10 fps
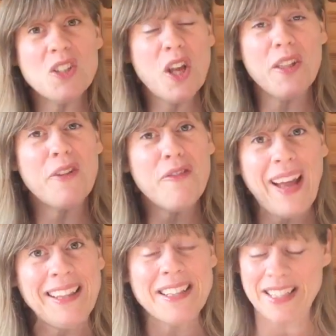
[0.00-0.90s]
nothing
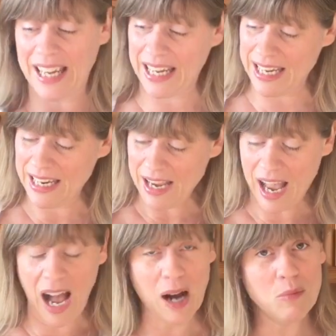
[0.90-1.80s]
fancy,
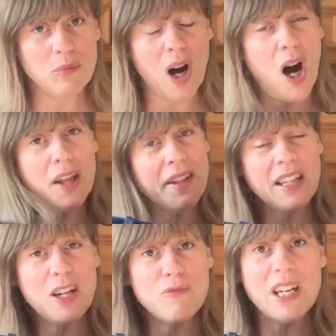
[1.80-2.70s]
um, I think
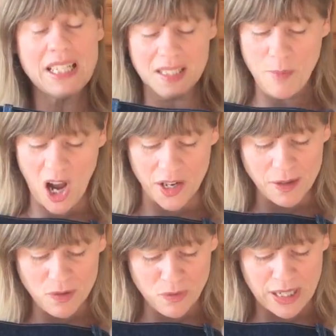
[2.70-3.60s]
they look really smart and I
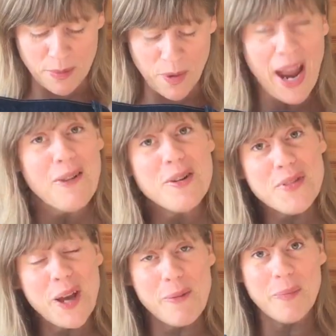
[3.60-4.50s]
was really proud of
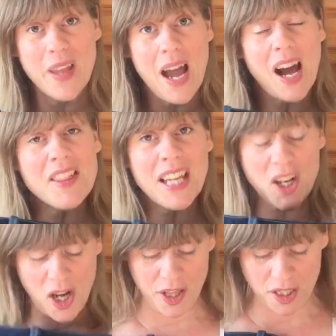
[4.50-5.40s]
them. I think
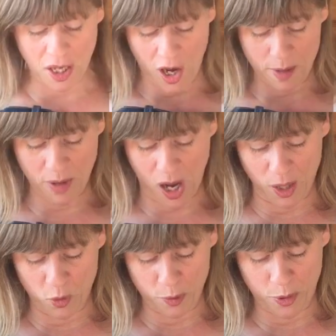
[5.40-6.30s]
another time I
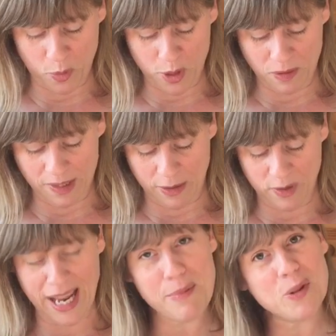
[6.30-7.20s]
would put one of those little
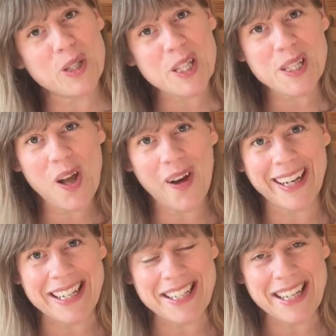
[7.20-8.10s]
labels at the
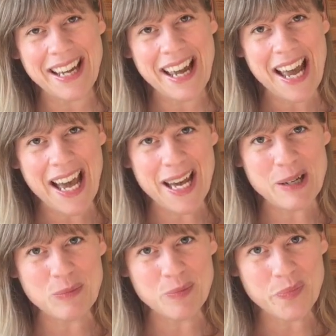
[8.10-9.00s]
side.
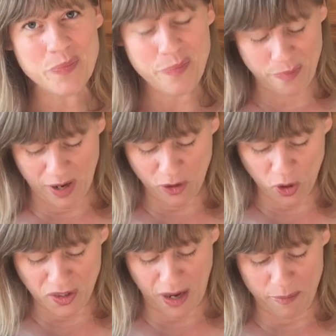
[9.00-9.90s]
Um, I've
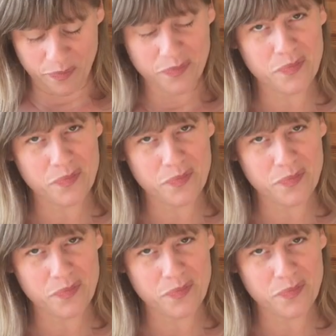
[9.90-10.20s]
got some